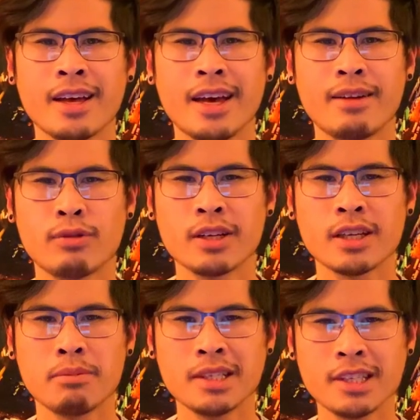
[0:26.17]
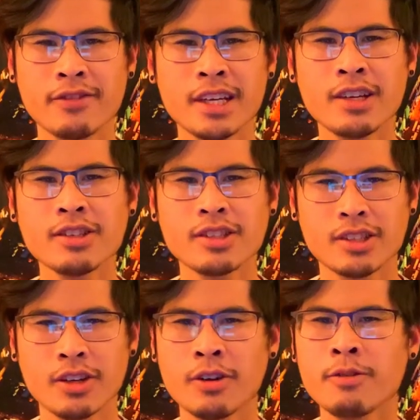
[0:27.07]
and really good music videos,
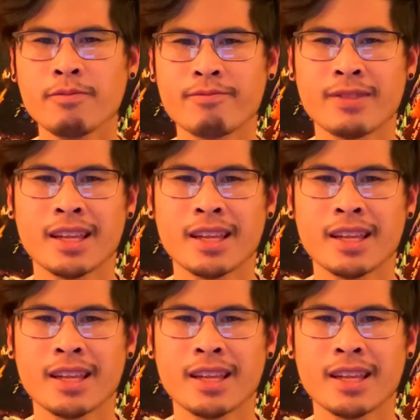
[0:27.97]
so